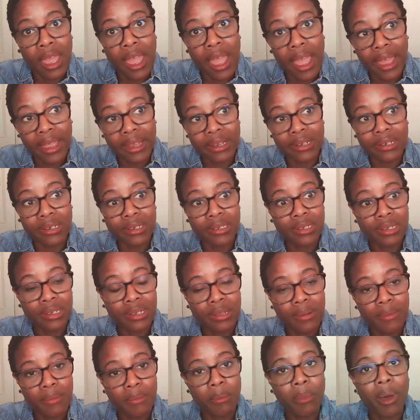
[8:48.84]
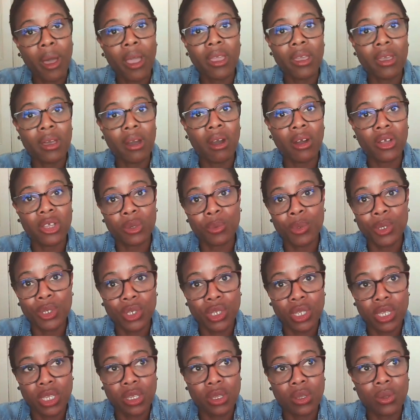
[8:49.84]
And my
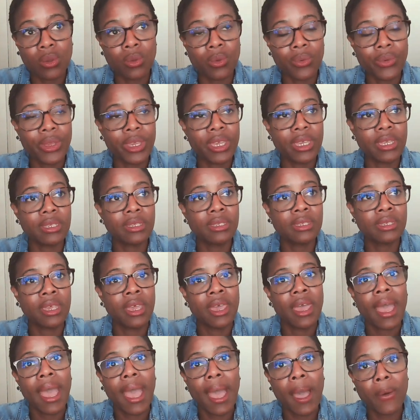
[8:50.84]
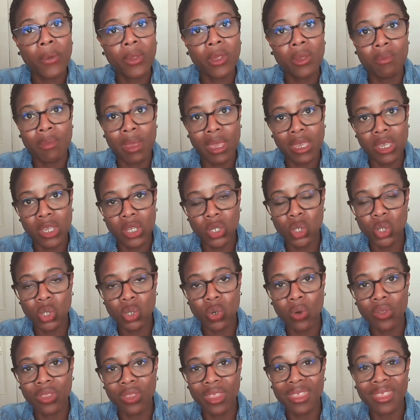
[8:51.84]
argument to you is, how are you making
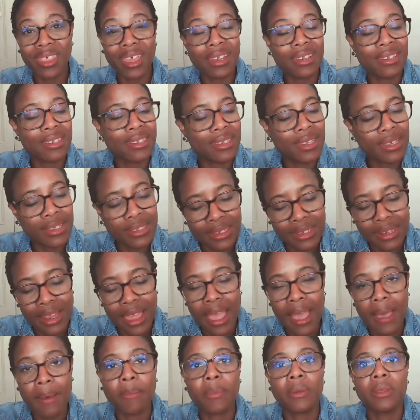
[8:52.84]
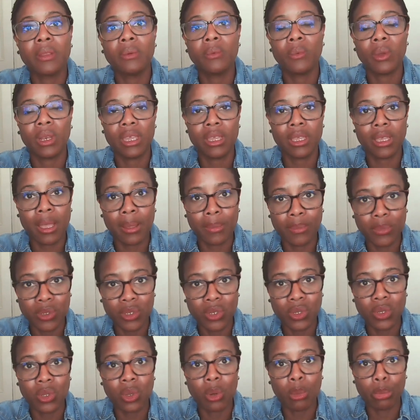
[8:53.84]
sure that that doesn't happen when it
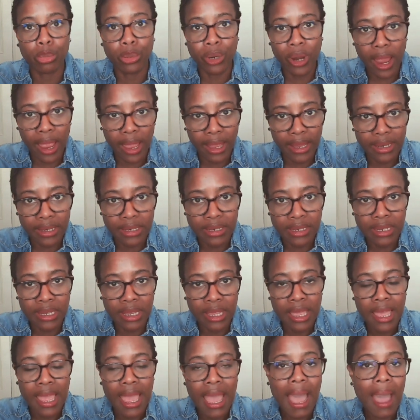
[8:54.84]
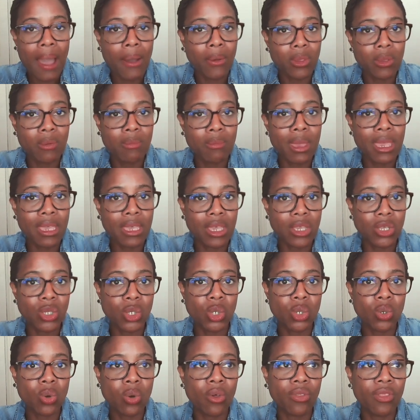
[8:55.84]
comes to your brand? How are you making
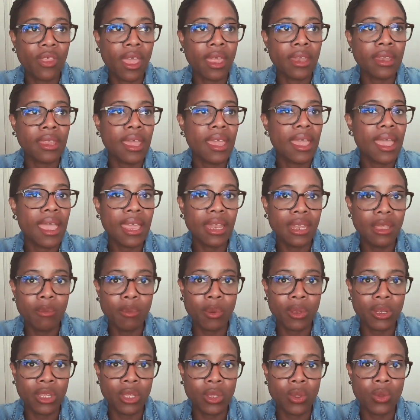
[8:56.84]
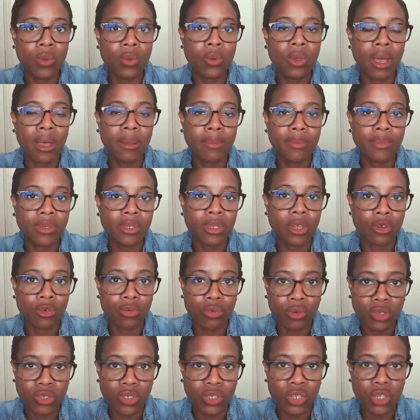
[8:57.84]
sure that anybody who comes
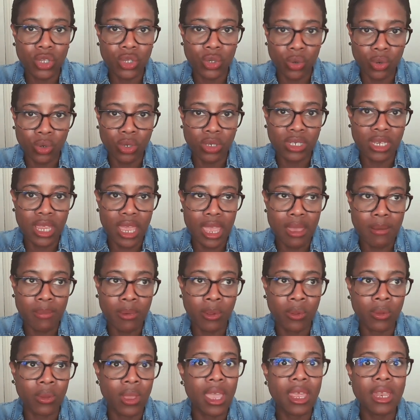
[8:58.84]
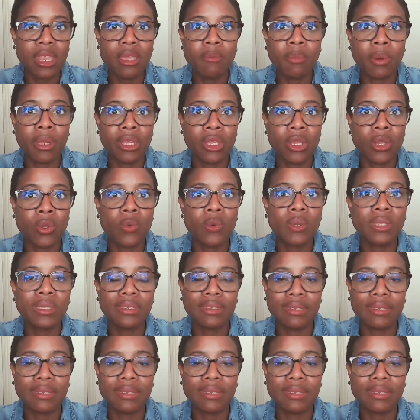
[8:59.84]
across your table, anybody who is